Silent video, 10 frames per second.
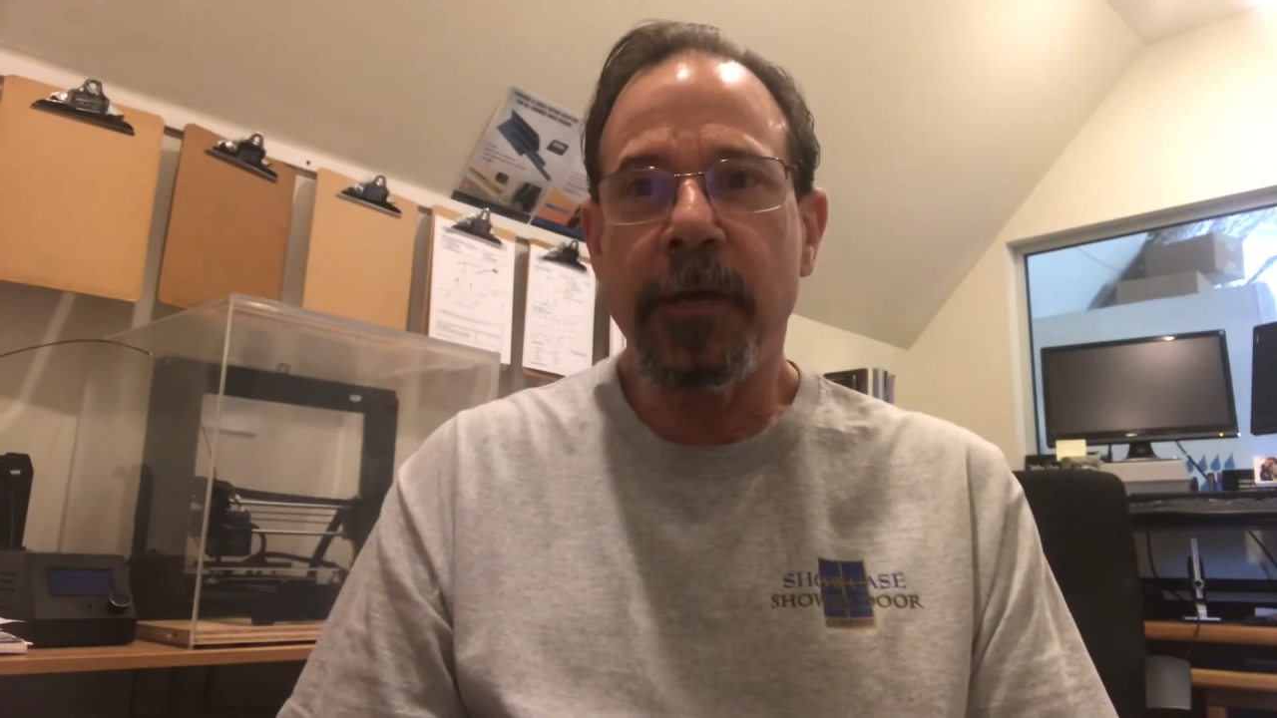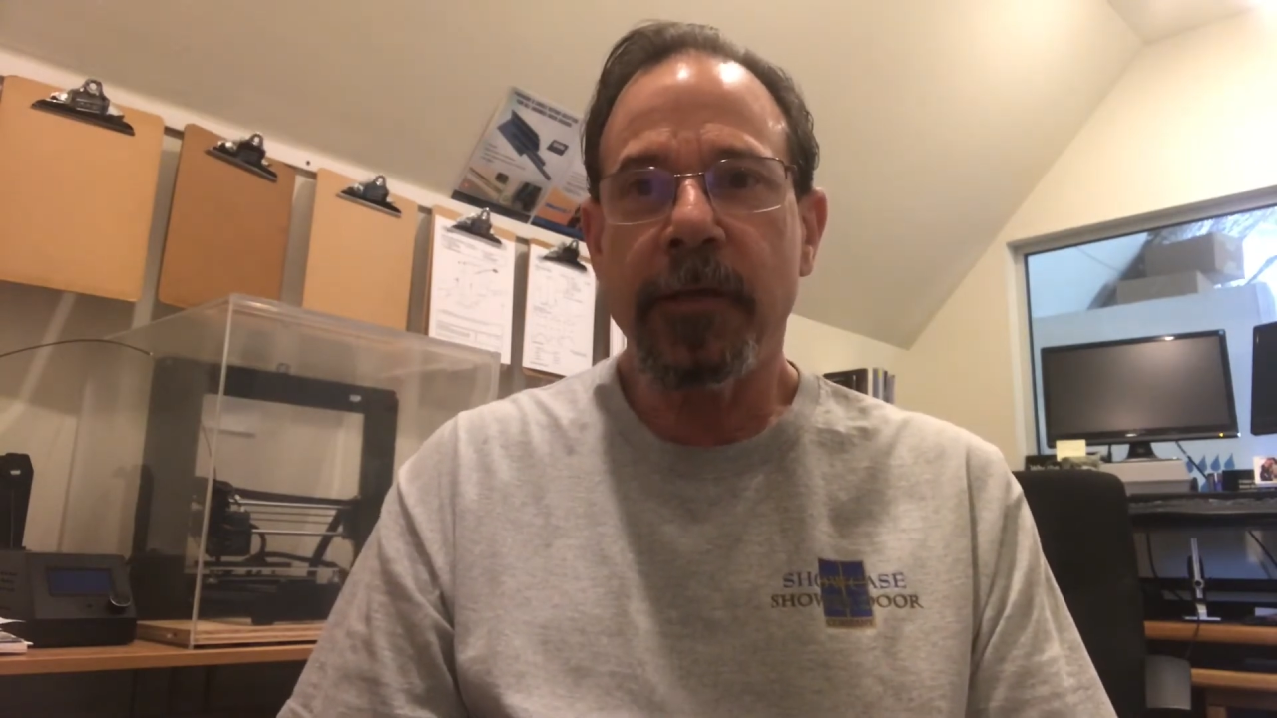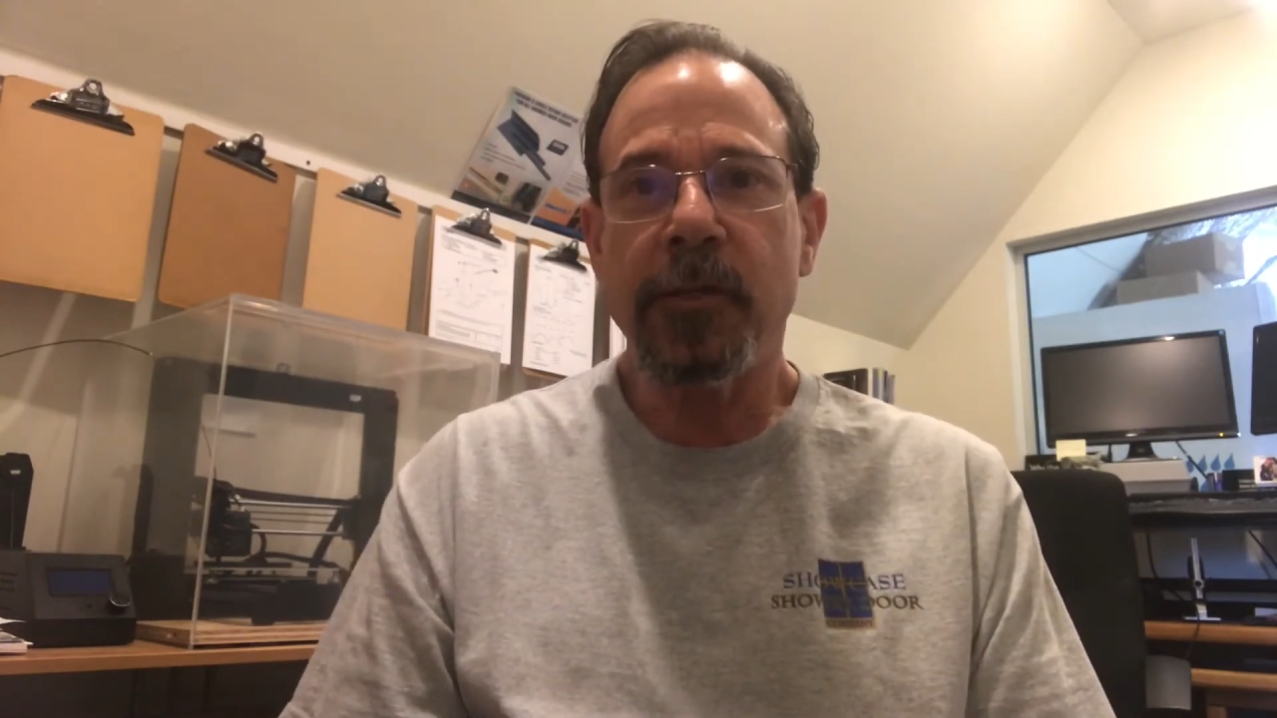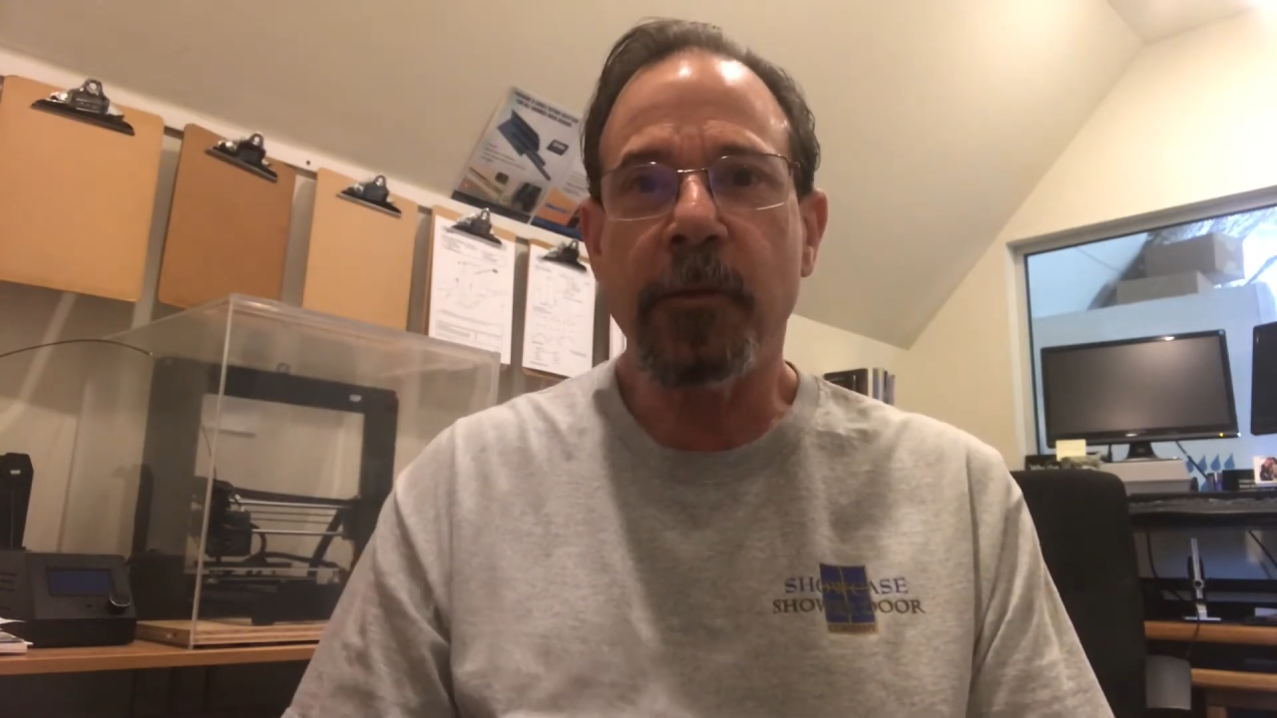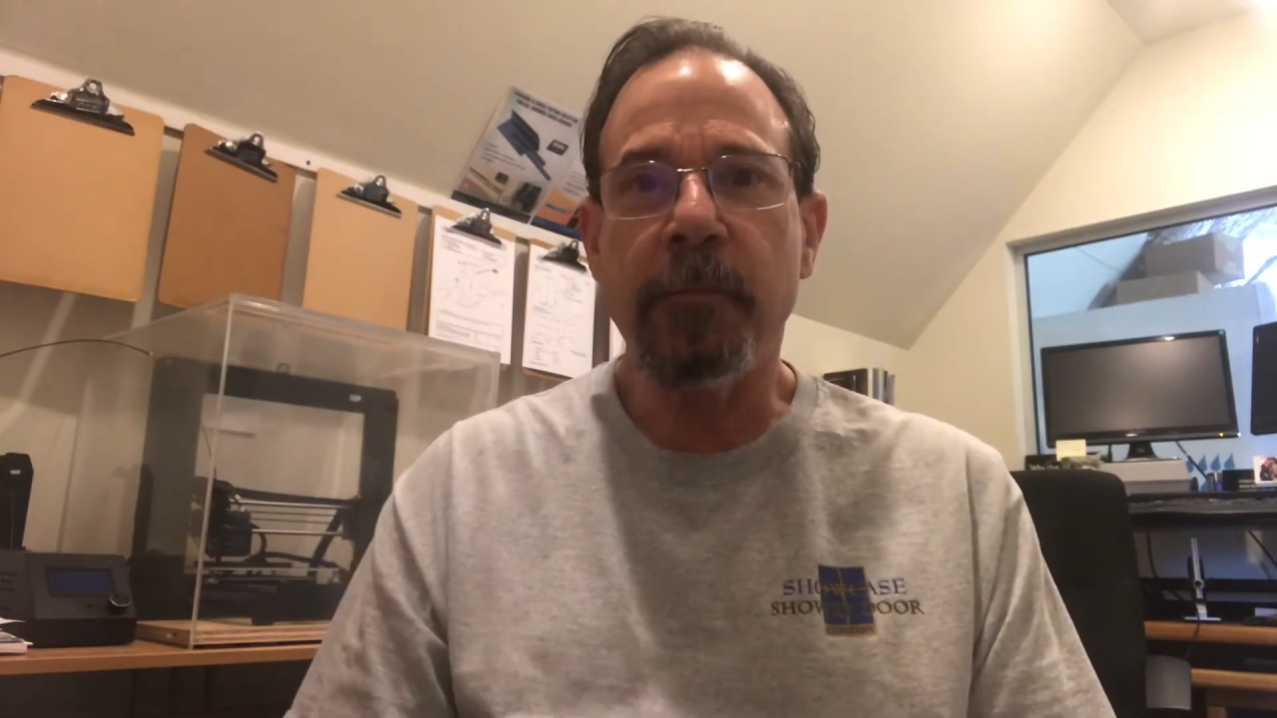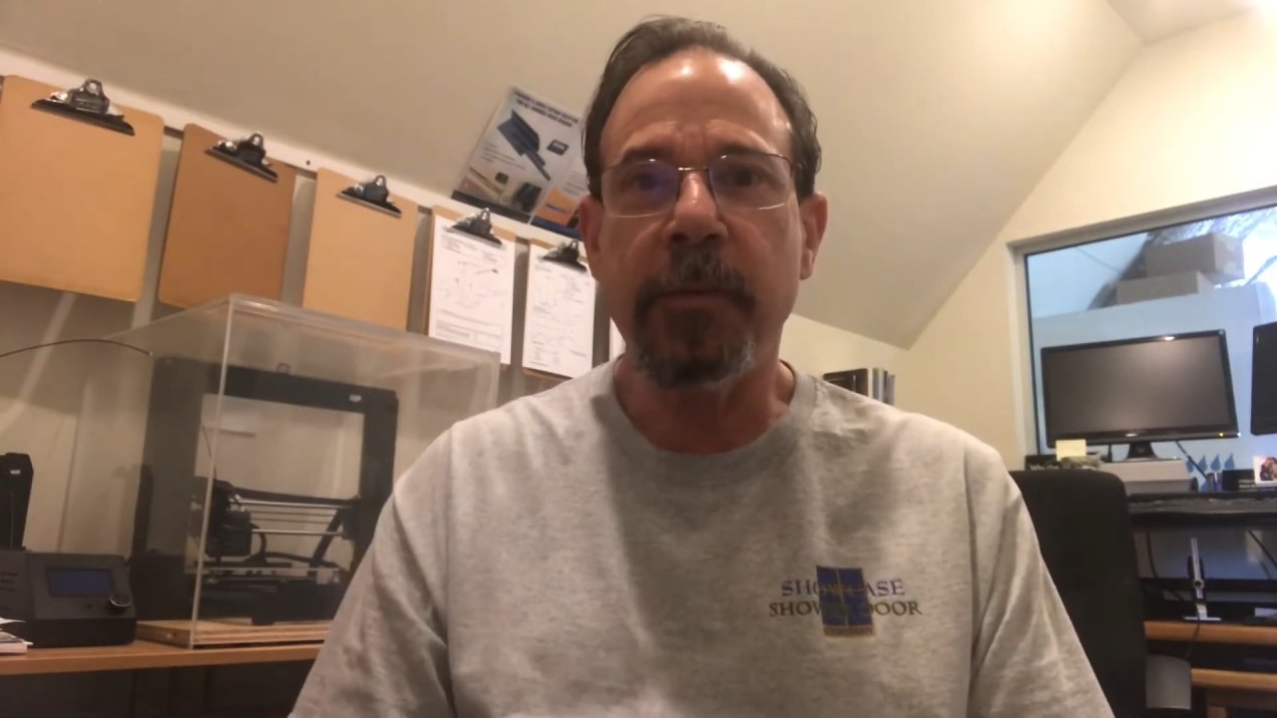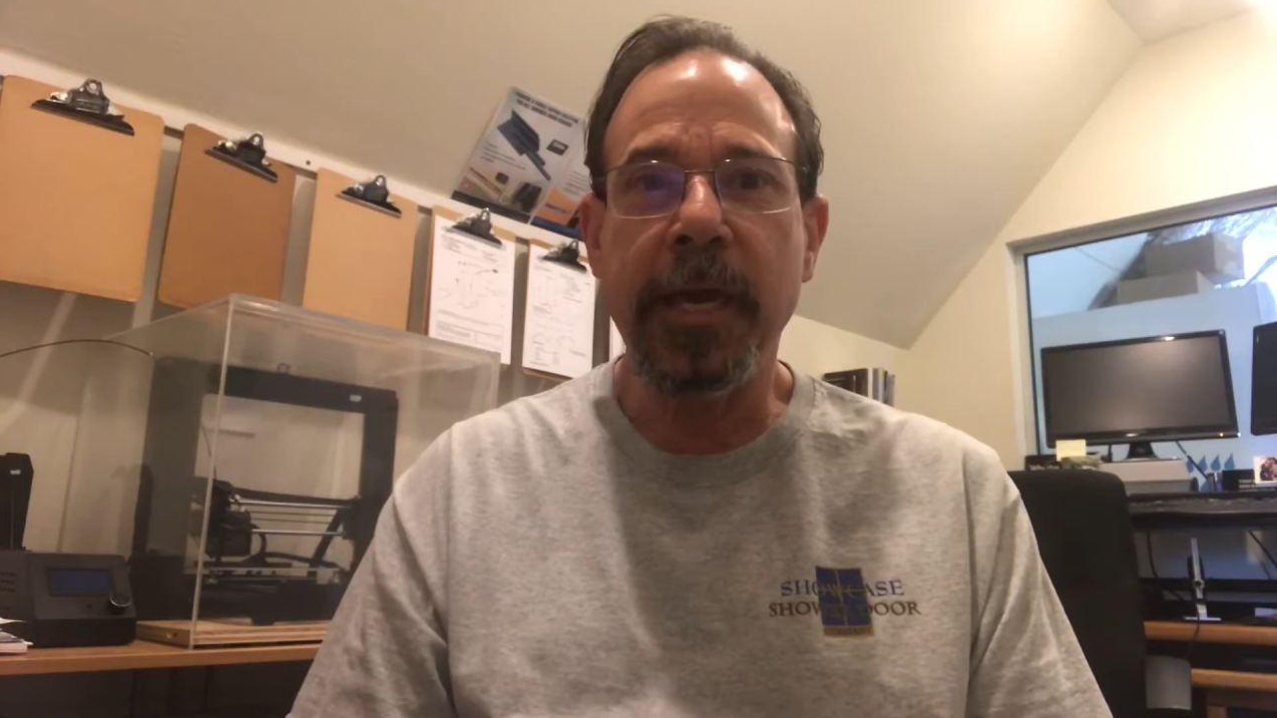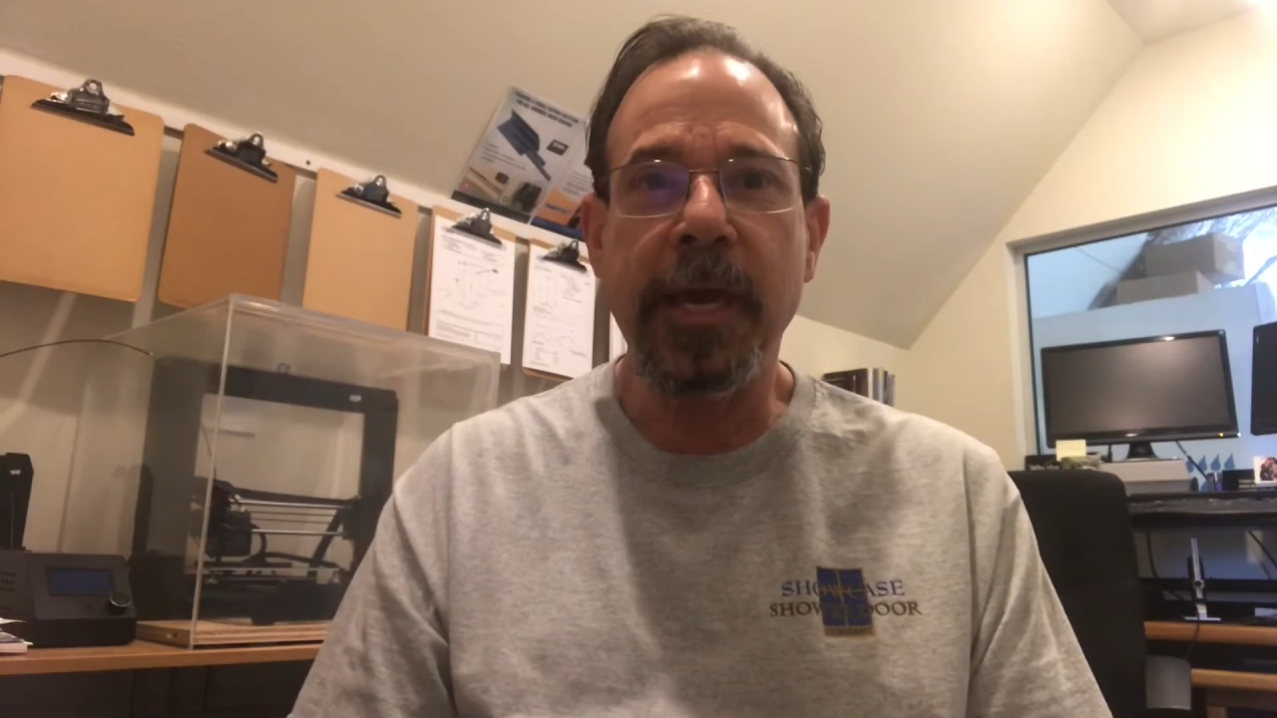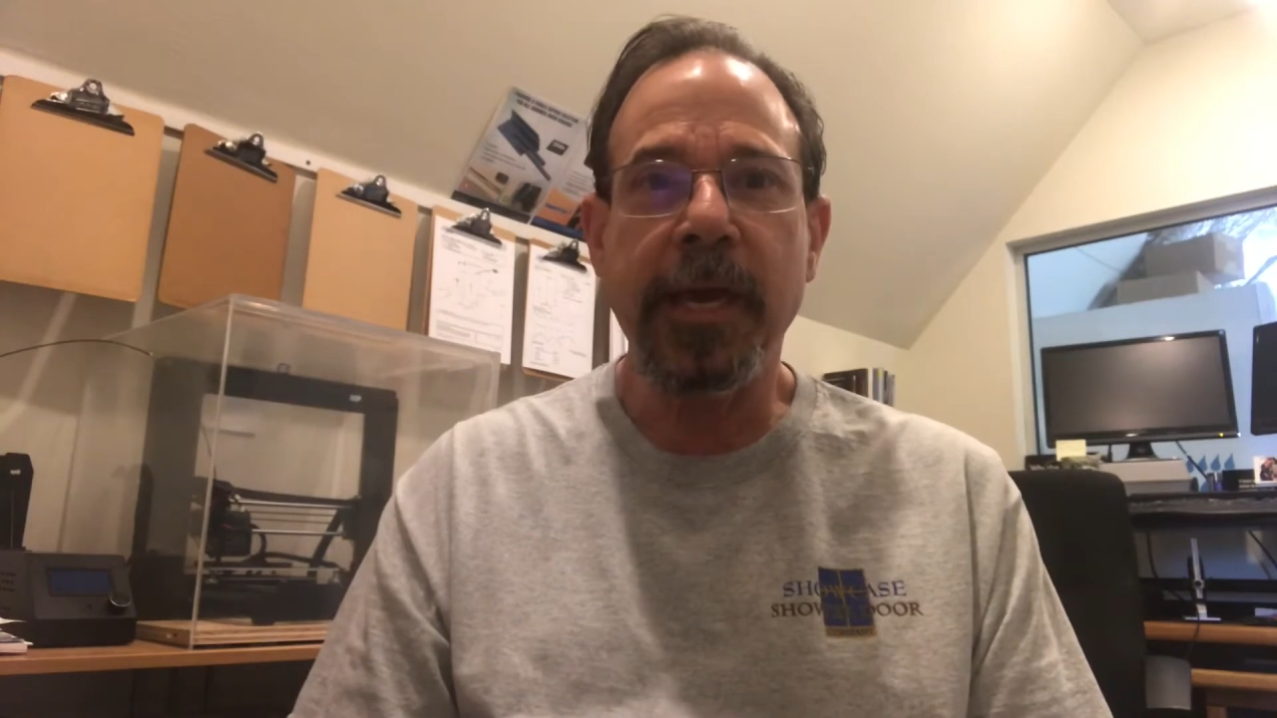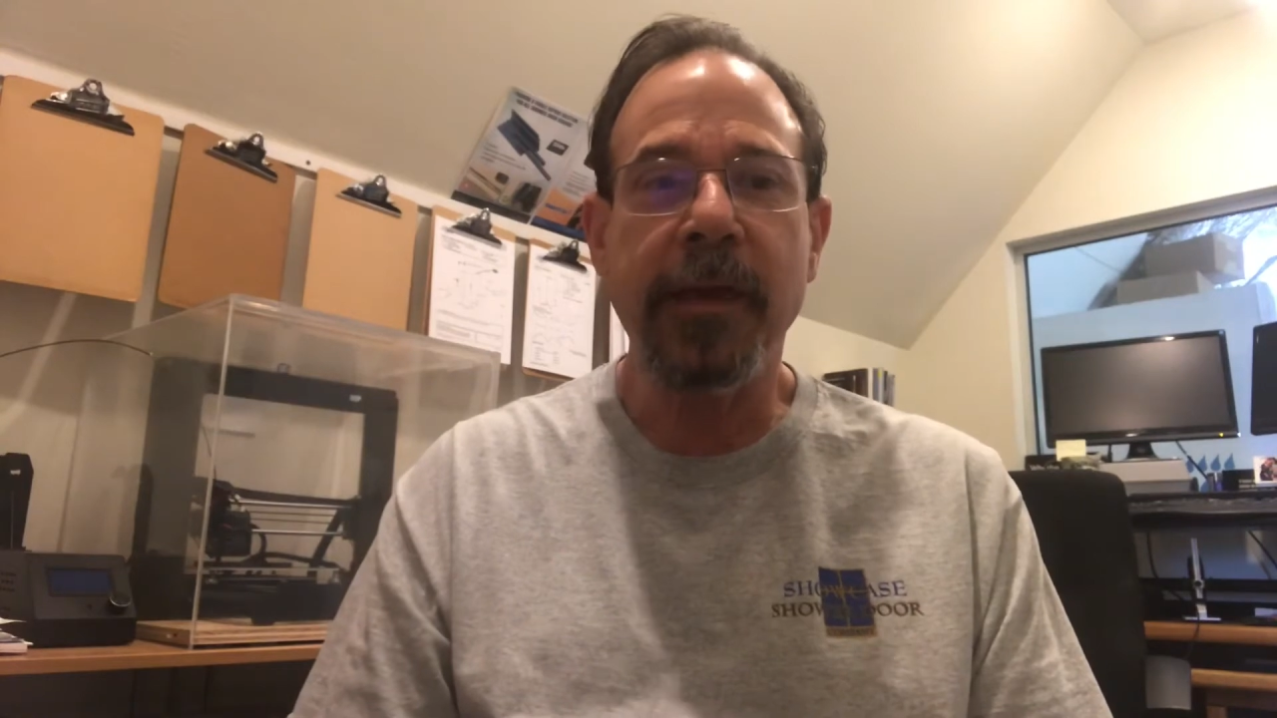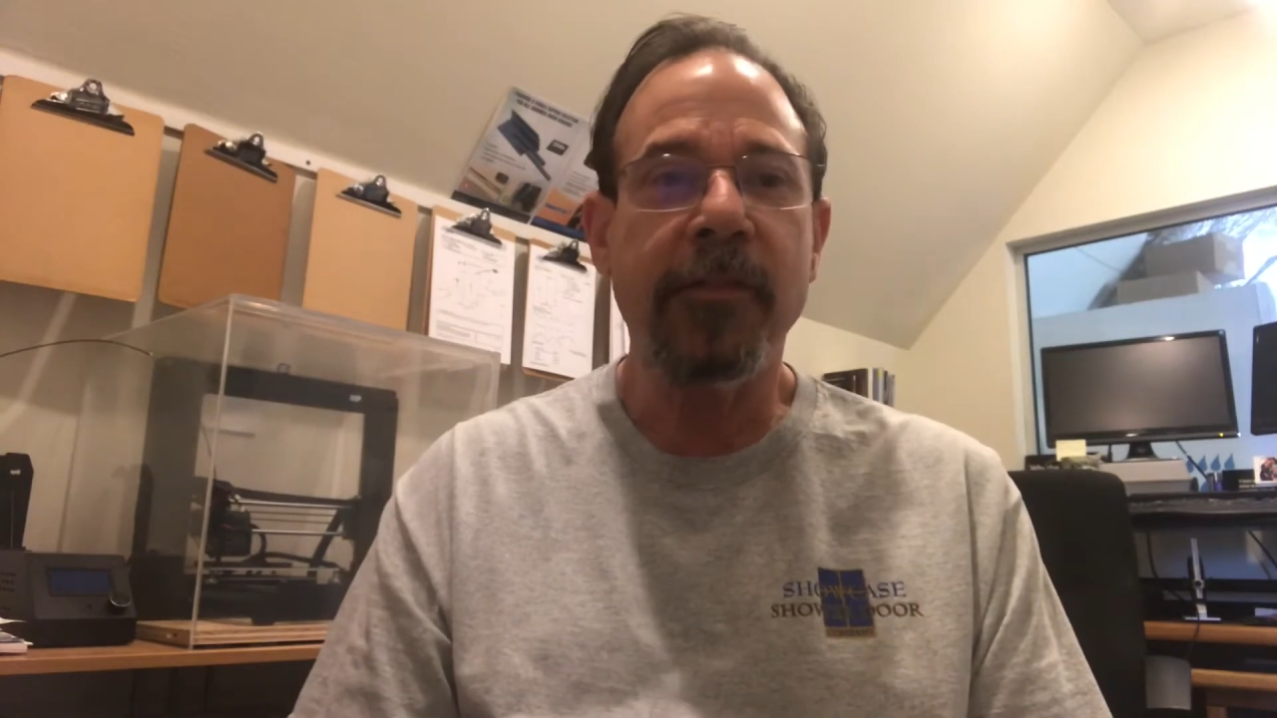to be